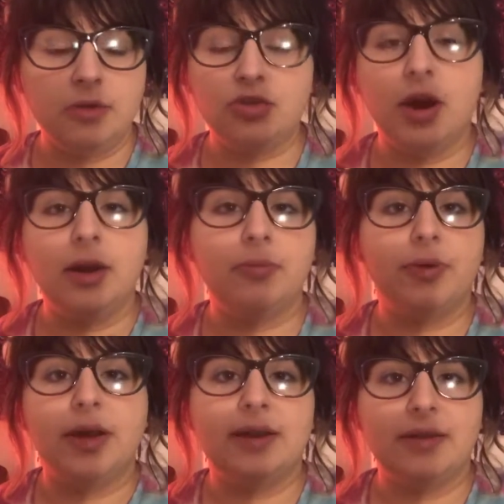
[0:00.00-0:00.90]
trying to
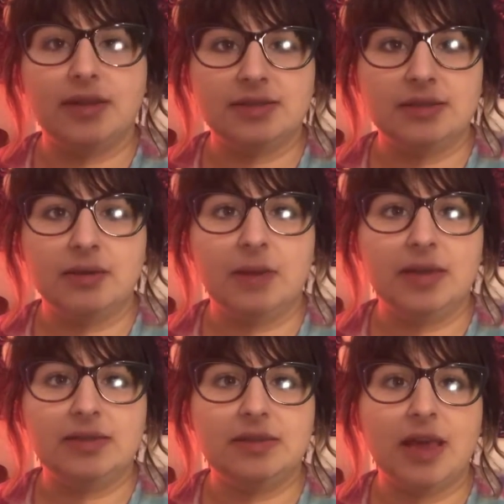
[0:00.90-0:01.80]
break down that stigma
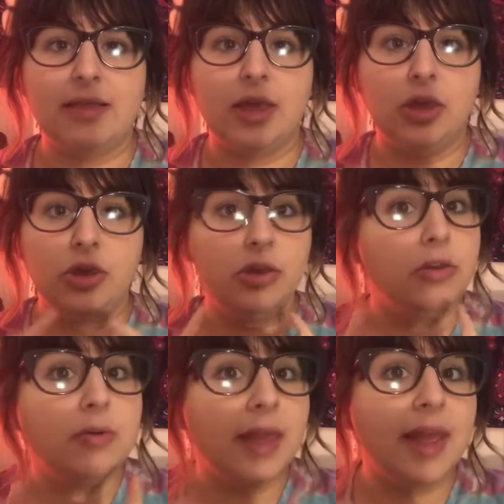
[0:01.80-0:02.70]
and saying, like,
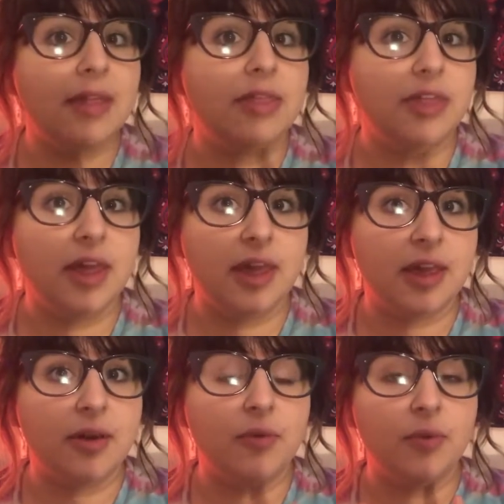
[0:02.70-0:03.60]
you can't
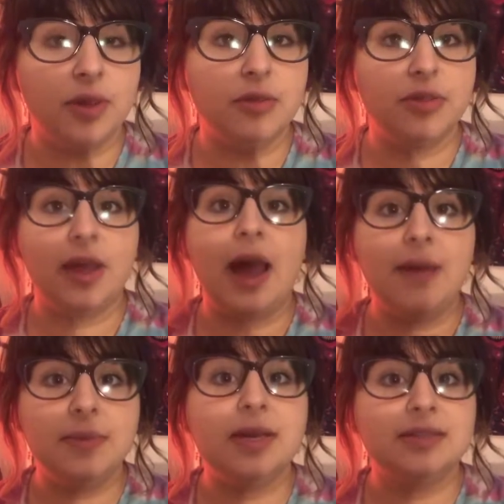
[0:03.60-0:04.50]
think what you think.
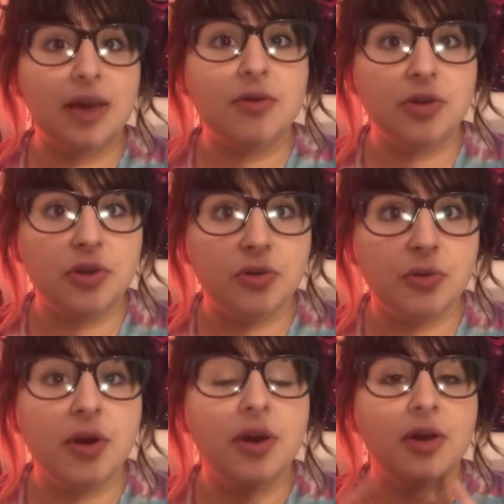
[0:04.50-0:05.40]
I'm going to tell
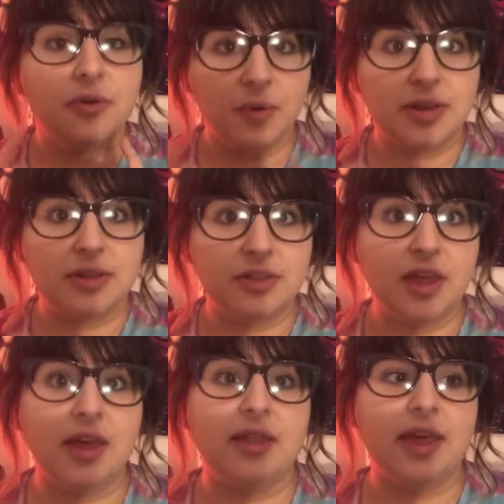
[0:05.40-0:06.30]
you what to
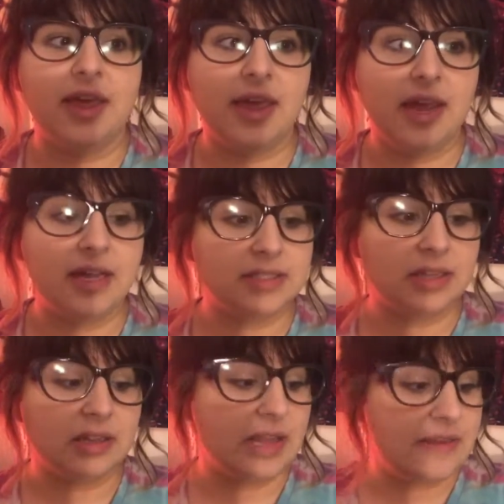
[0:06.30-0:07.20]
think. Like, he
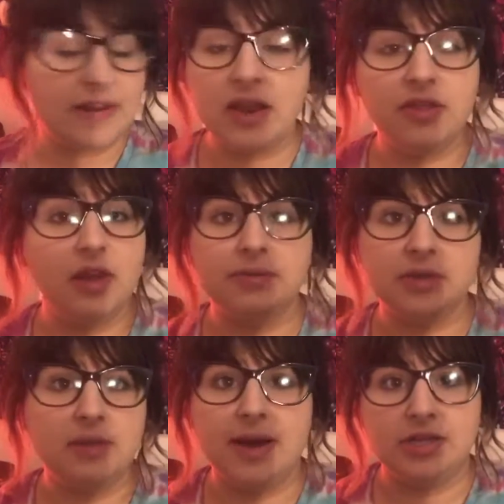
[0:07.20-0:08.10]
doesn't leave anything up
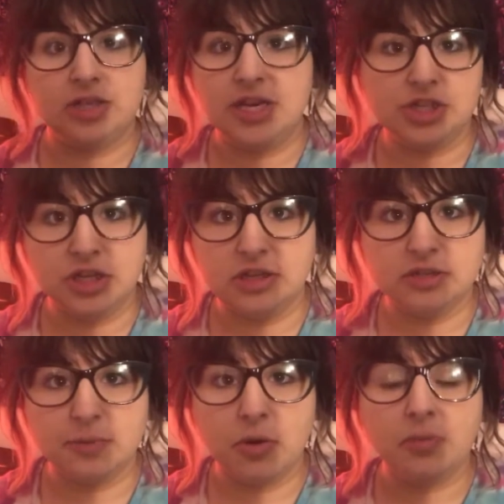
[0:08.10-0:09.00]
to the imagination in
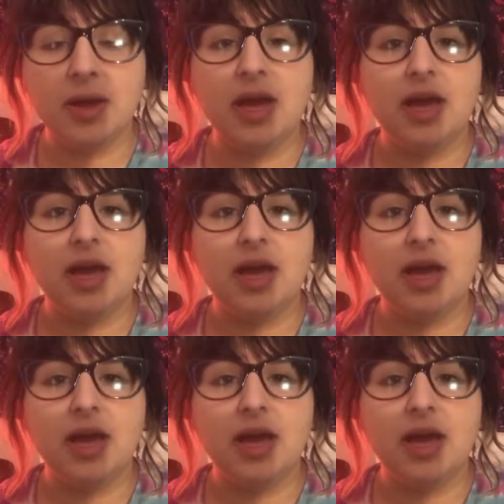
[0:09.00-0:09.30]
this poem.